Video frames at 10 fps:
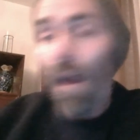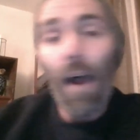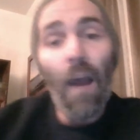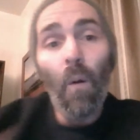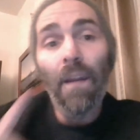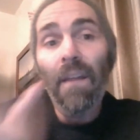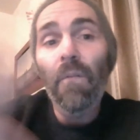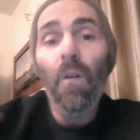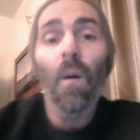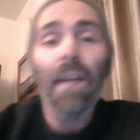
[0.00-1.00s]
I want
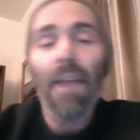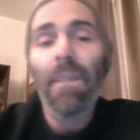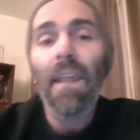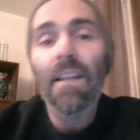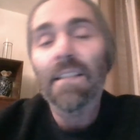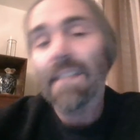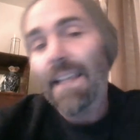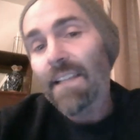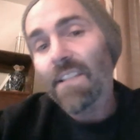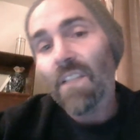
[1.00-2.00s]
everyone out there that
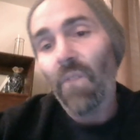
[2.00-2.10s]
sees this